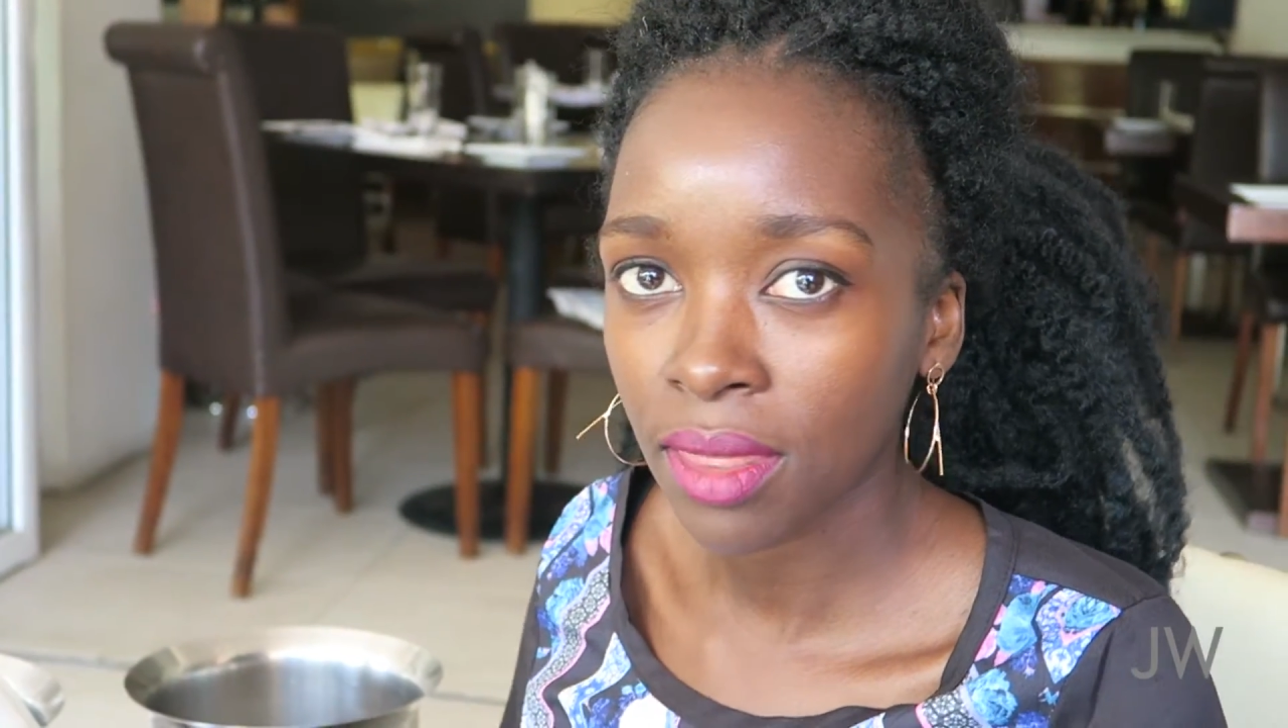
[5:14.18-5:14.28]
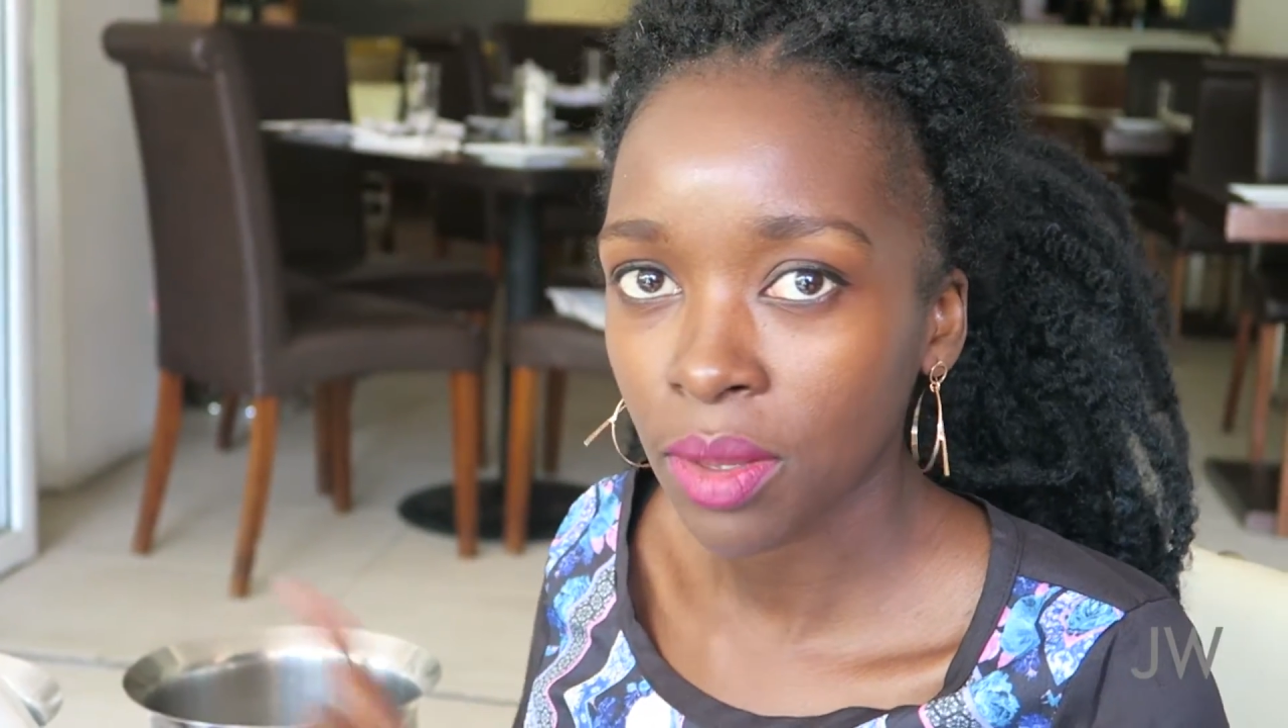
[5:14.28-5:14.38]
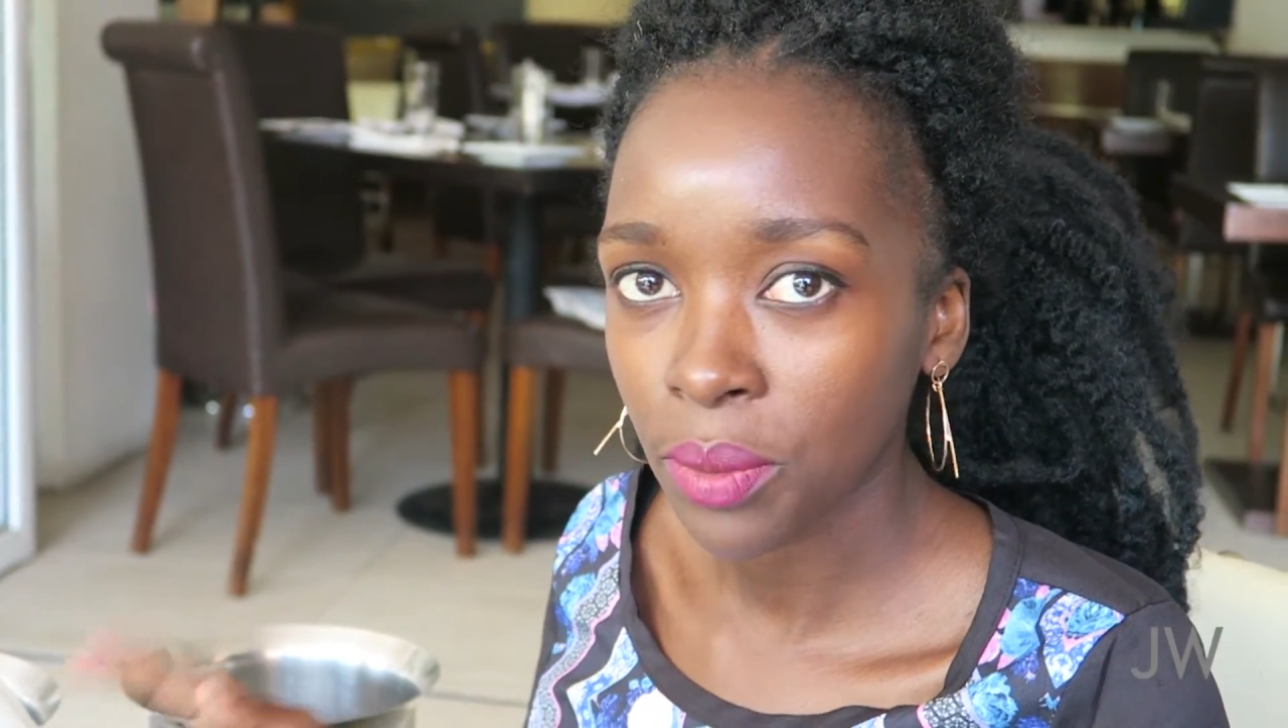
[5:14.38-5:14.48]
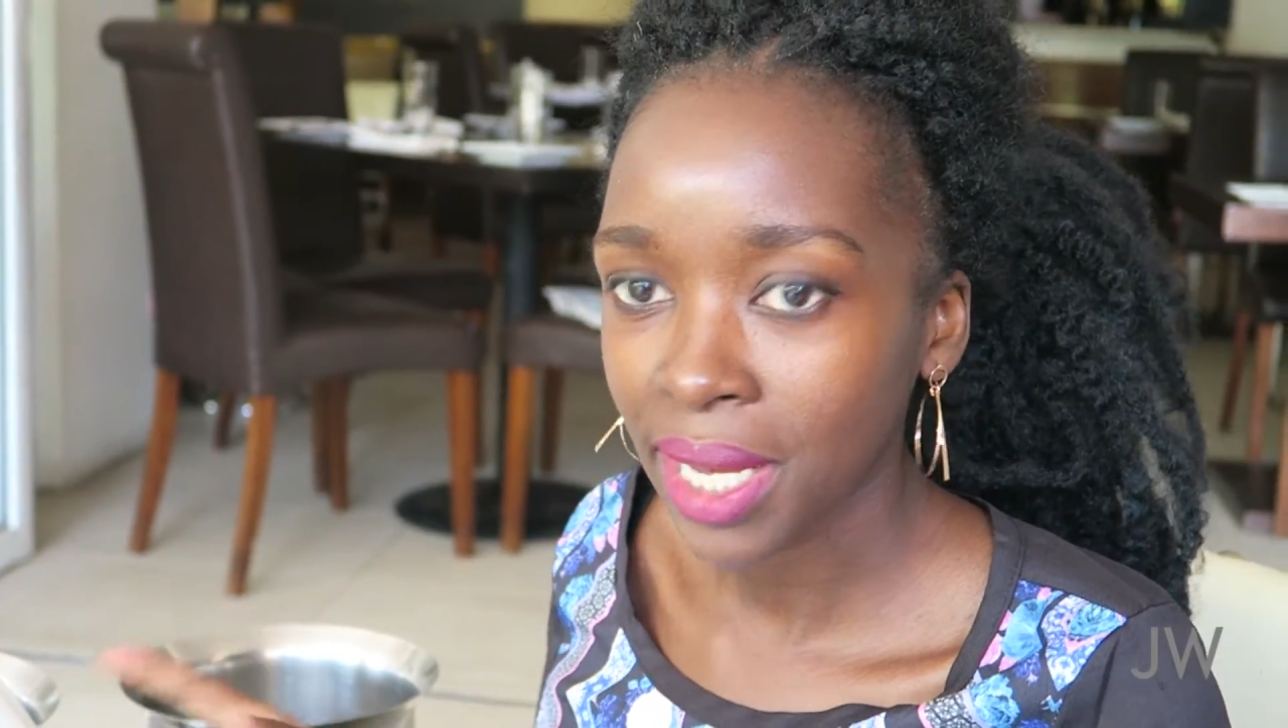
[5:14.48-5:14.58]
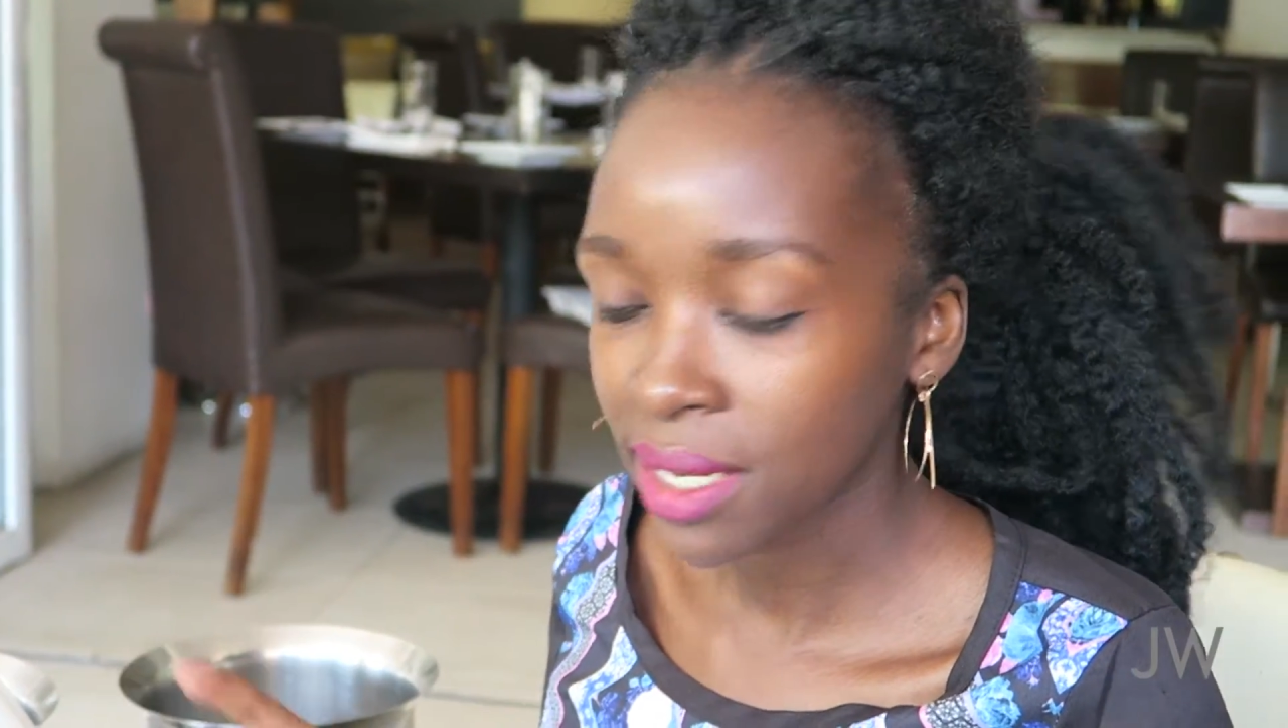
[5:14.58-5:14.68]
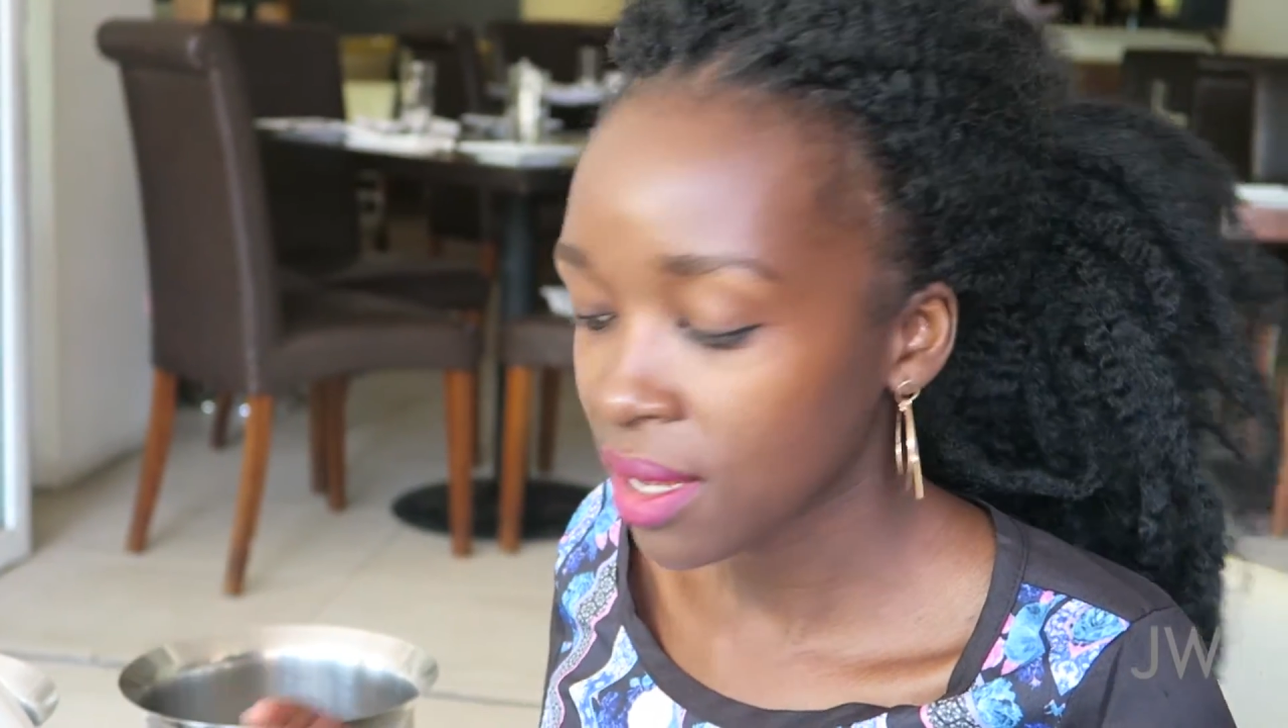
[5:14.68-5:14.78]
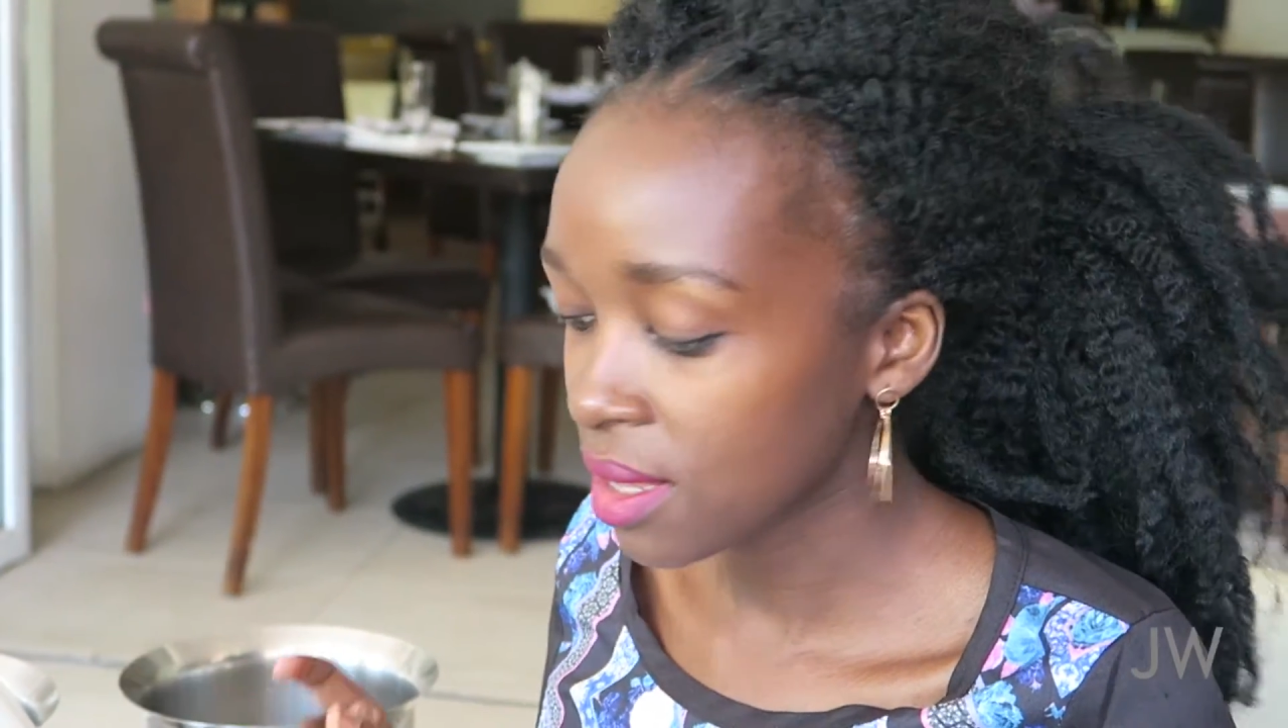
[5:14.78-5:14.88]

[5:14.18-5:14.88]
the wine